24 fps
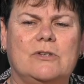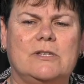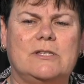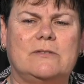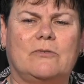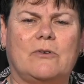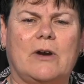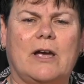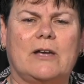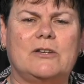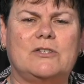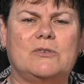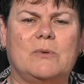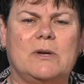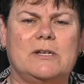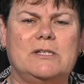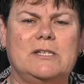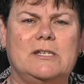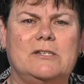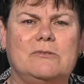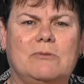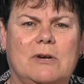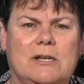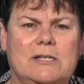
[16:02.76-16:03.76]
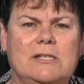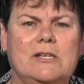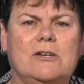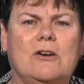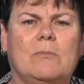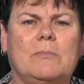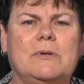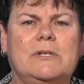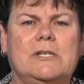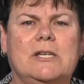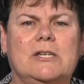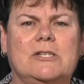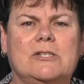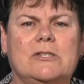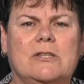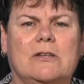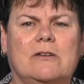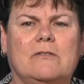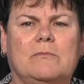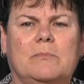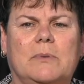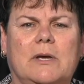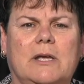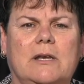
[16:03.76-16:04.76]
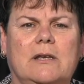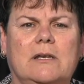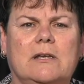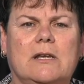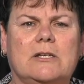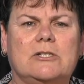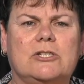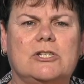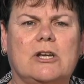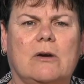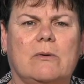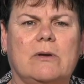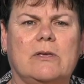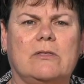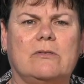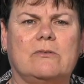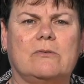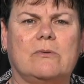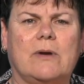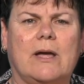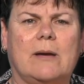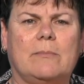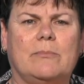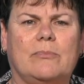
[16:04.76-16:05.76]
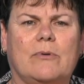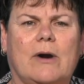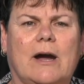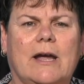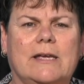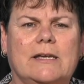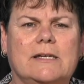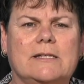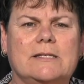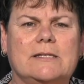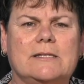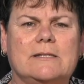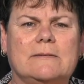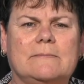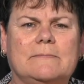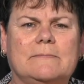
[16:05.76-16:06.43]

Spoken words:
for our 2020 competition that have been showing through our breaks.